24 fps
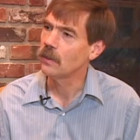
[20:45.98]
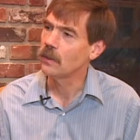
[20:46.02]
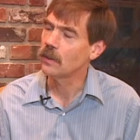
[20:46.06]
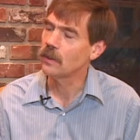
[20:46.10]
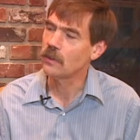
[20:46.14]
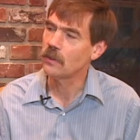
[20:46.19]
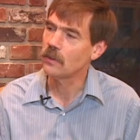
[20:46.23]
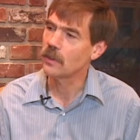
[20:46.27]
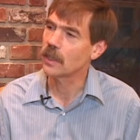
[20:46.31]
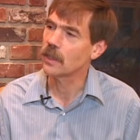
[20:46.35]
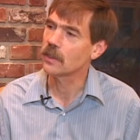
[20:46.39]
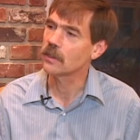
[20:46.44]
in
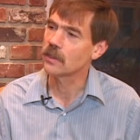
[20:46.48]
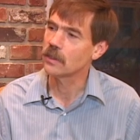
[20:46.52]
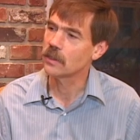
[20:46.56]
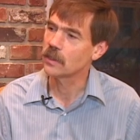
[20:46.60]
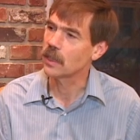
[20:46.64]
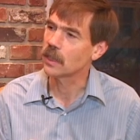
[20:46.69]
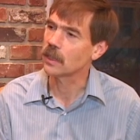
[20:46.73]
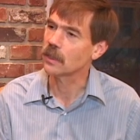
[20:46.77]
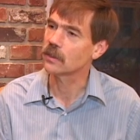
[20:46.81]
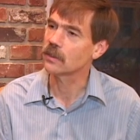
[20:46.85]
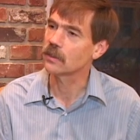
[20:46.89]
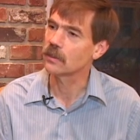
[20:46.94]

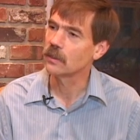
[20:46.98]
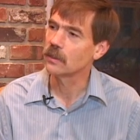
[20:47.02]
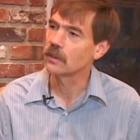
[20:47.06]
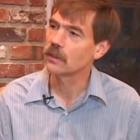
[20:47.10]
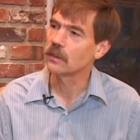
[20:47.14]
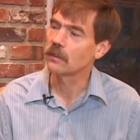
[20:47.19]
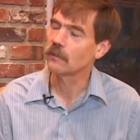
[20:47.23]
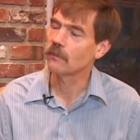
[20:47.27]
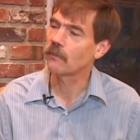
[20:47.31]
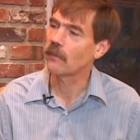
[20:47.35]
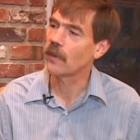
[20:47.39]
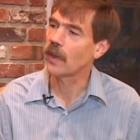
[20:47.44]
2006
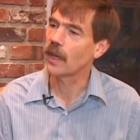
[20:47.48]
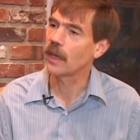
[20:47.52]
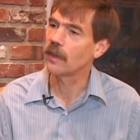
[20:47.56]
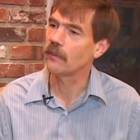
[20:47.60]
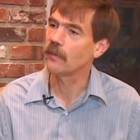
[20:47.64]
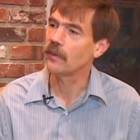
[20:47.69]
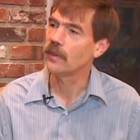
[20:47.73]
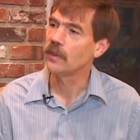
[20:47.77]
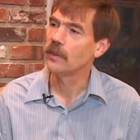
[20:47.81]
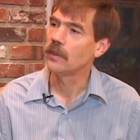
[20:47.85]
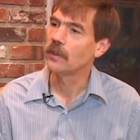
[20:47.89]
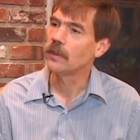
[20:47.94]
and
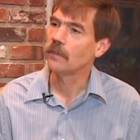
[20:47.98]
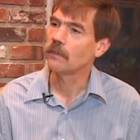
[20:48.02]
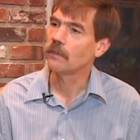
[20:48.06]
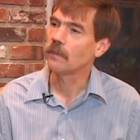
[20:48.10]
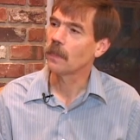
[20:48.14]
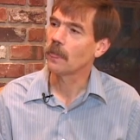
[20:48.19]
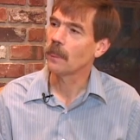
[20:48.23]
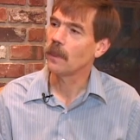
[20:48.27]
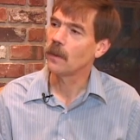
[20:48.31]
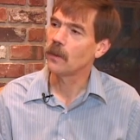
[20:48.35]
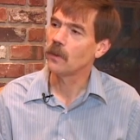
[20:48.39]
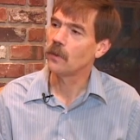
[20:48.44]

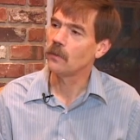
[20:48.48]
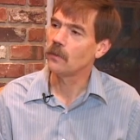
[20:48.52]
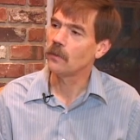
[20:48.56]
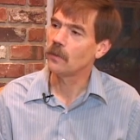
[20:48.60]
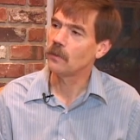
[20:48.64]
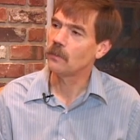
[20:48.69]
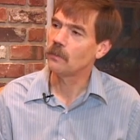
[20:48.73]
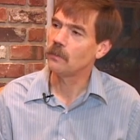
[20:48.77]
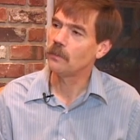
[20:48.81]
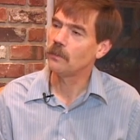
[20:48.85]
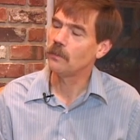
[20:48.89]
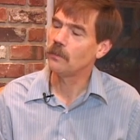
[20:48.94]

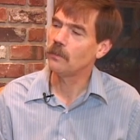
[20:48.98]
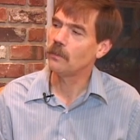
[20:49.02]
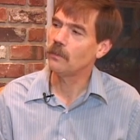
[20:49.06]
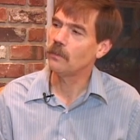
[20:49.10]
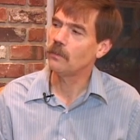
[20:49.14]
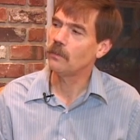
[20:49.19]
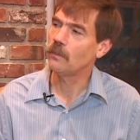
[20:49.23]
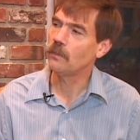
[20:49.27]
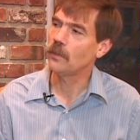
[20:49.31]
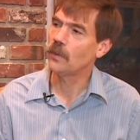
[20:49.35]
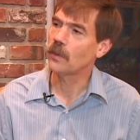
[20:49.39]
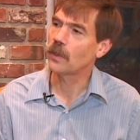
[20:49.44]
2005,
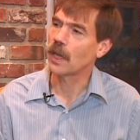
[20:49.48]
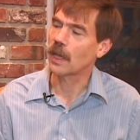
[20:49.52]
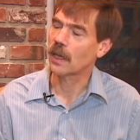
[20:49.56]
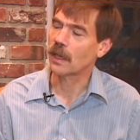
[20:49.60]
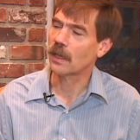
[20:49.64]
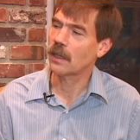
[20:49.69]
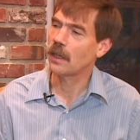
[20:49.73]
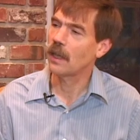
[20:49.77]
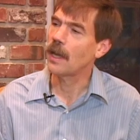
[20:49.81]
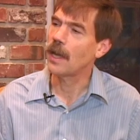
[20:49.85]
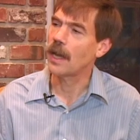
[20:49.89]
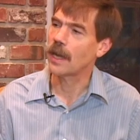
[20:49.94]
you
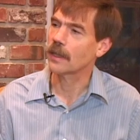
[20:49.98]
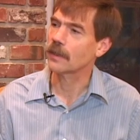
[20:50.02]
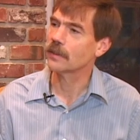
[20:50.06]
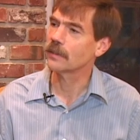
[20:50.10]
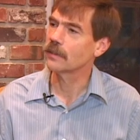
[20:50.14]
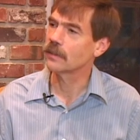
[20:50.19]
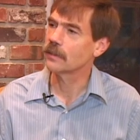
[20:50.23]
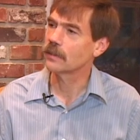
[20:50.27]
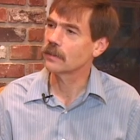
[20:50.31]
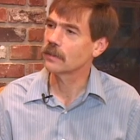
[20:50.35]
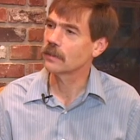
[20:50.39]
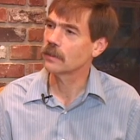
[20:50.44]
got clocked.
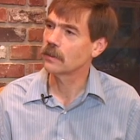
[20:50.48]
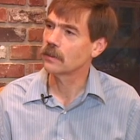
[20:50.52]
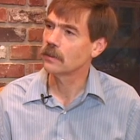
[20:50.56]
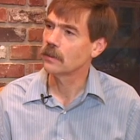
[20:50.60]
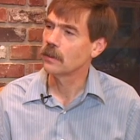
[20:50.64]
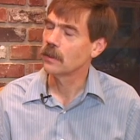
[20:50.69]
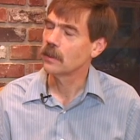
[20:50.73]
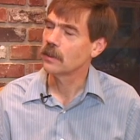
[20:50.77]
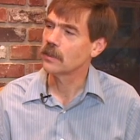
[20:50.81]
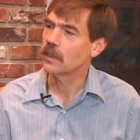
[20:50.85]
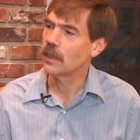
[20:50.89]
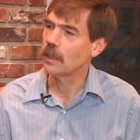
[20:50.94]

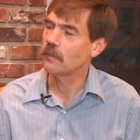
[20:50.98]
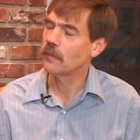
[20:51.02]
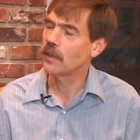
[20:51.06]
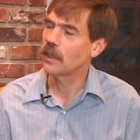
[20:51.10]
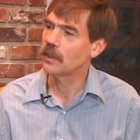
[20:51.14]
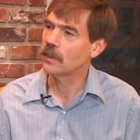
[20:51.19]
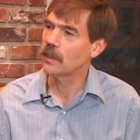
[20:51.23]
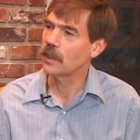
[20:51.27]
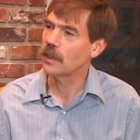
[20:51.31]
Same thing